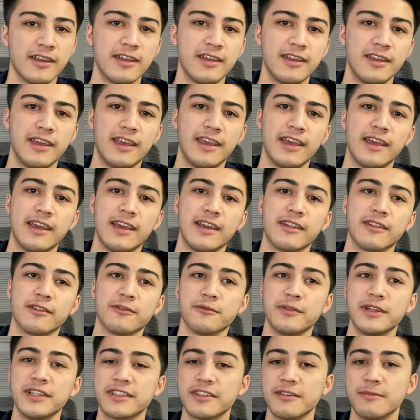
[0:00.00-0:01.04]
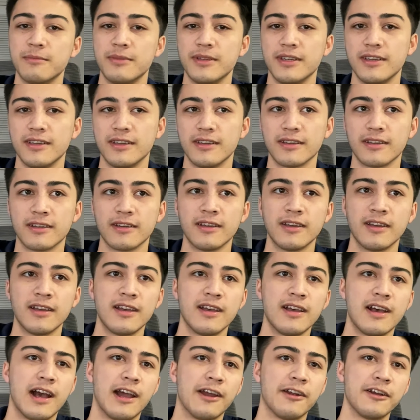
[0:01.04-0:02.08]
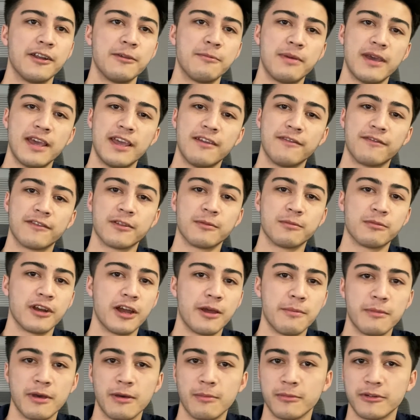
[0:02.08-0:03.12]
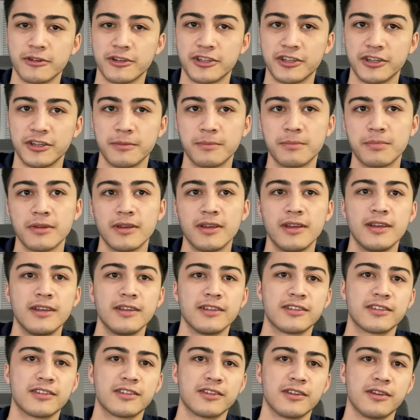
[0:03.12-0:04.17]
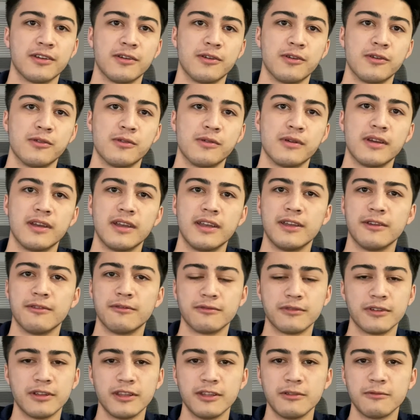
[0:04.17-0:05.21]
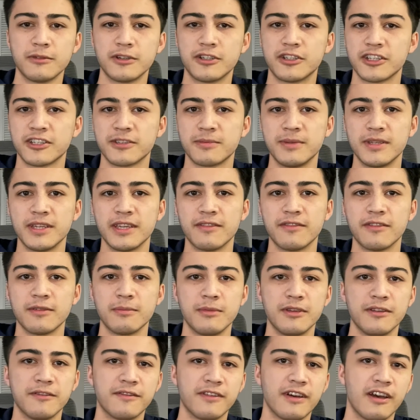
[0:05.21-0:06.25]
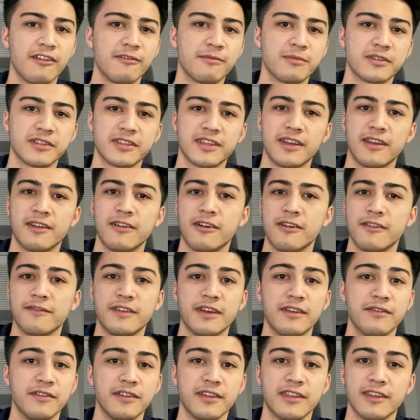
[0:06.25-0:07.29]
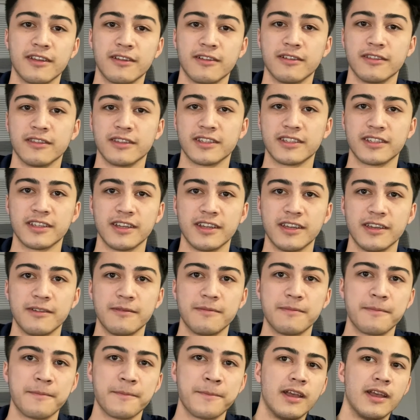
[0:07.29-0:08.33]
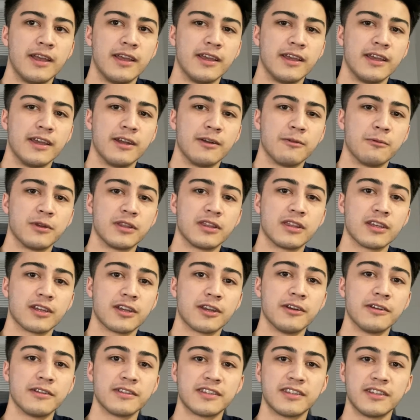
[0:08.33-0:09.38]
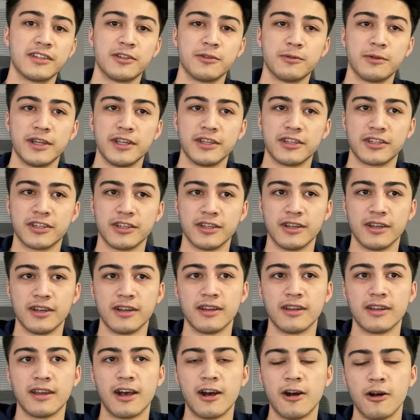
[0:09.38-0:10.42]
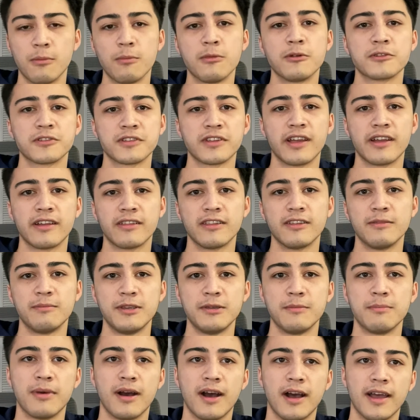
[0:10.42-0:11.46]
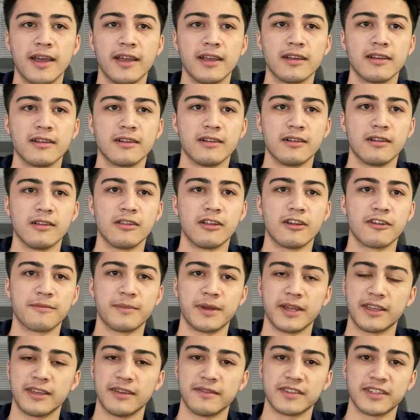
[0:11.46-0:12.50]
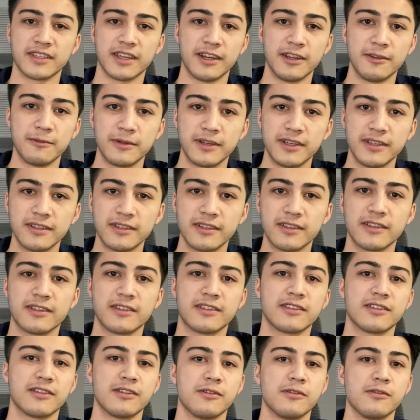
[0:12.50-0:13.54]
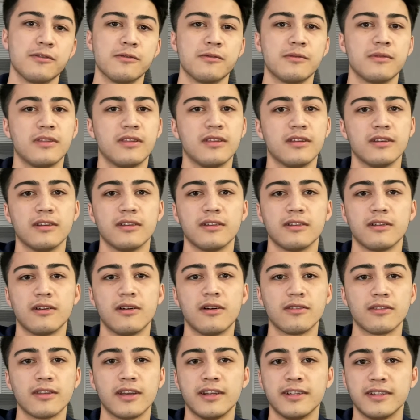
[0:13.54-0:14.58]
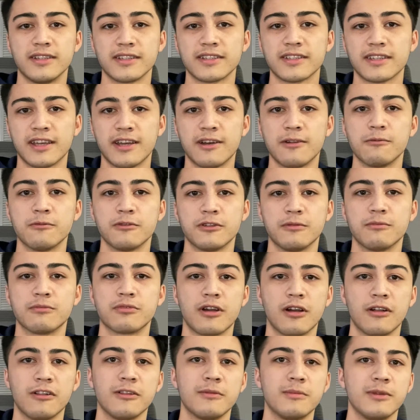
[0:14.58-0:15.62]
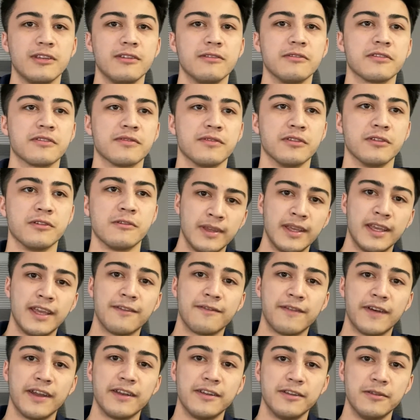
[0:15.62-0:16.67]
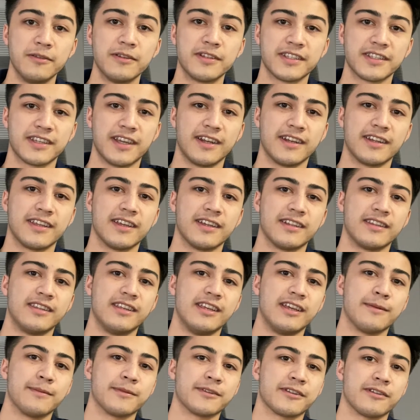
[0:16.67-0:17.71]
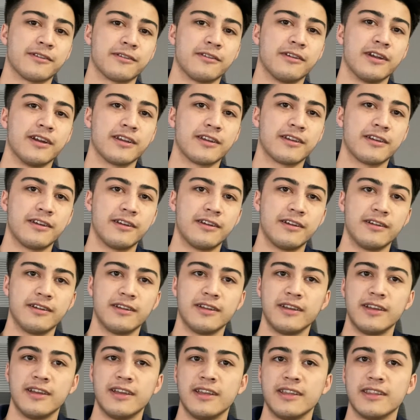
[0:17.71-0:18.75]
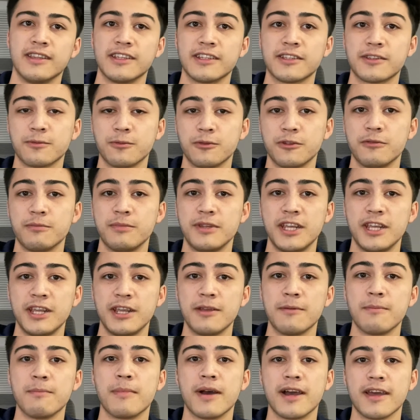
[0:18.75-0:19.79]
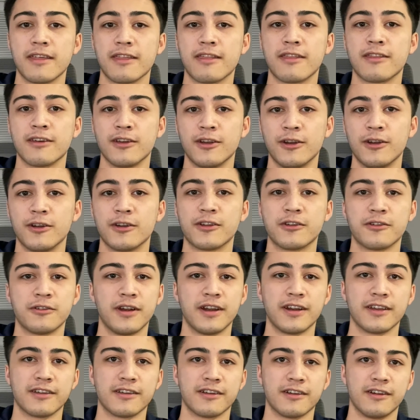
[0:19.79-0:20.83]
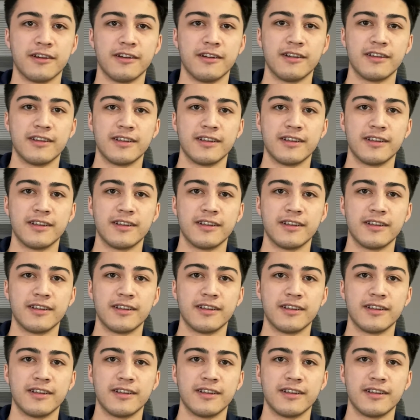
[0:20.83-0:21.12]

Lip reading: And the reason being, I already pay for the Prime membership, so it really would just be giving me 5% off everything on the site. And with the current situation, I'll most likely be buying a lot of my gifts anyways, so the online discount would probably be useful. If I do decide to get the Amazon credit card, this would be my third credit card.